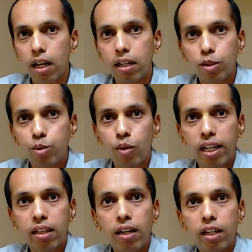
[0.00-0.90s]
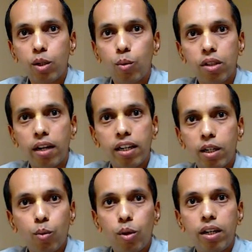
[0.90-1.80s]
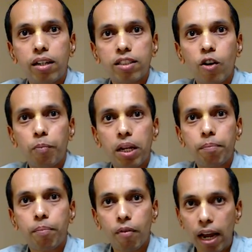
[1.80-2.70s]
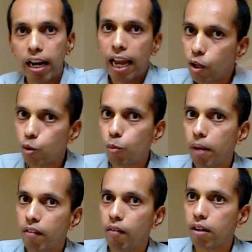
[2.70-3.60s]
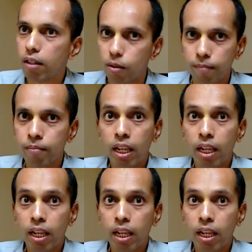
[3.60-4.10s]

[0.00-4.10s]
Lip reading: take 32 liters of milk, and I used to make 1 kilo.